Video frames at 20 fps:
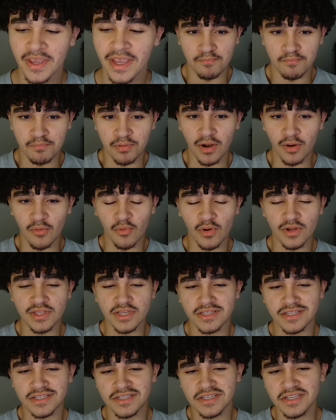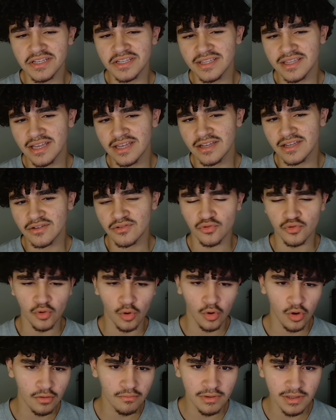But when it's just like
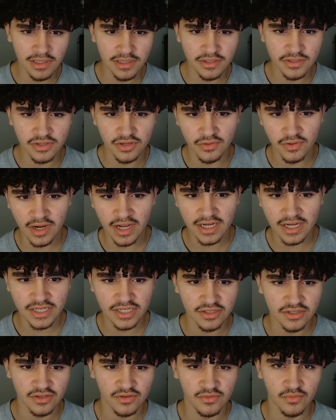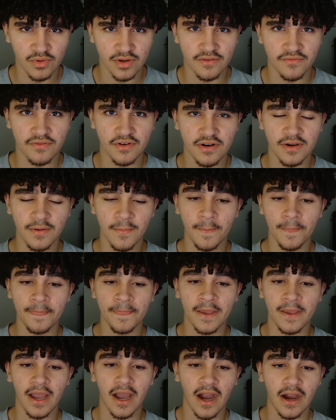normal interactions and whatever,
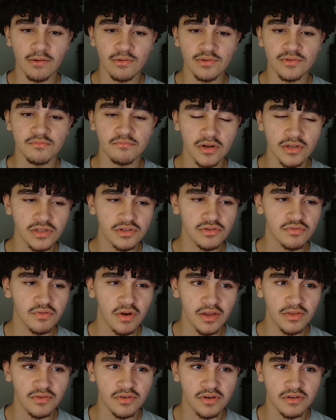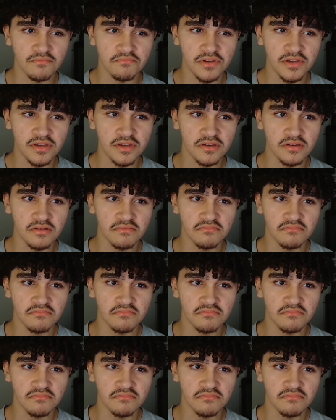I would much rather it be